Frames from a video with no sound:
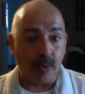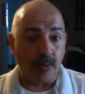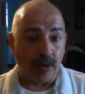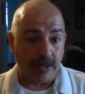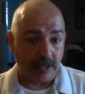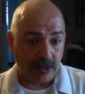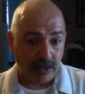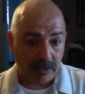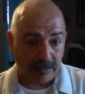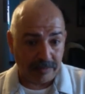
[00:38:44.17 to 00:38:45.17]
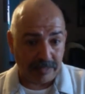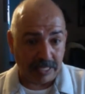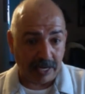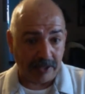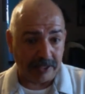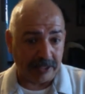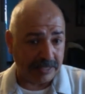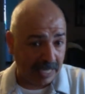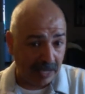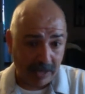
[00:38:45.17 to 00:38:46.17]
no more than 250
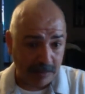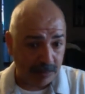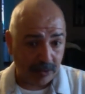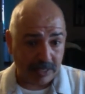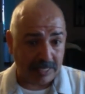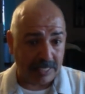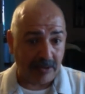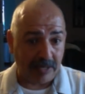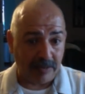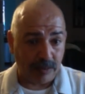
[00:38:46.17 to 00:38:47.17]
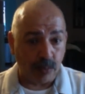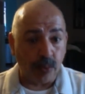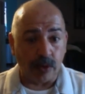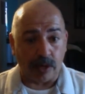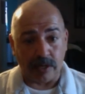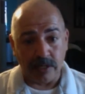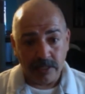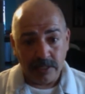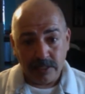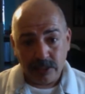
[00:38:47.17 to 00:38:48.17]
characters. Now they broke that down even more.
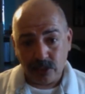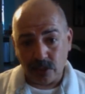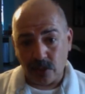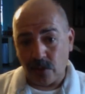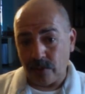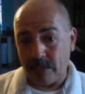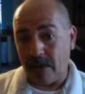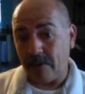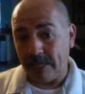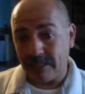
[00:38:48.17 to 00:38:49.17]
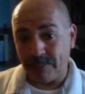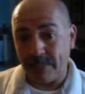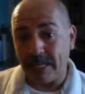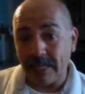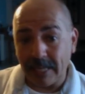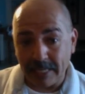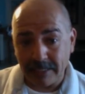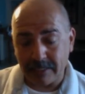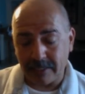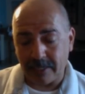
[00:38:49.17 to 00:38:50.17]
So now it has to be
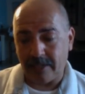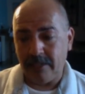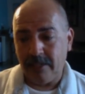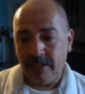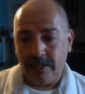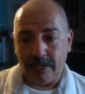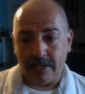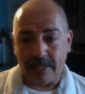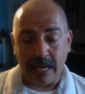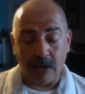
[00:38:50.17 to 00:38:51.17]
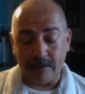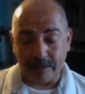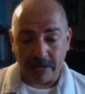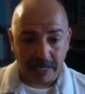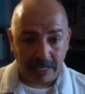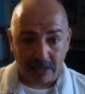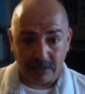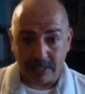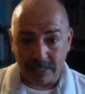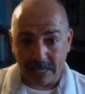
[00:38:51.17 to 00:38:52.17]
less than that. And now I'm finding
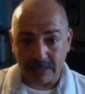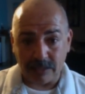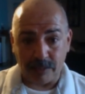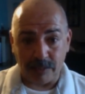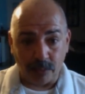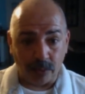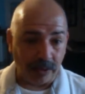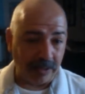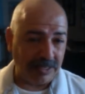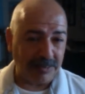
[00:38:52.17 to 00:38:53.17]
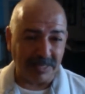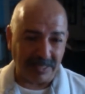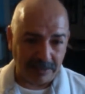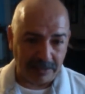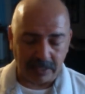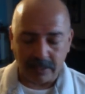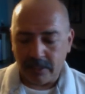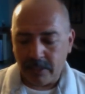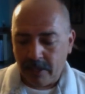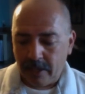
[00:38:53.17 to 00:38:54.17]
out that it has to be more specific.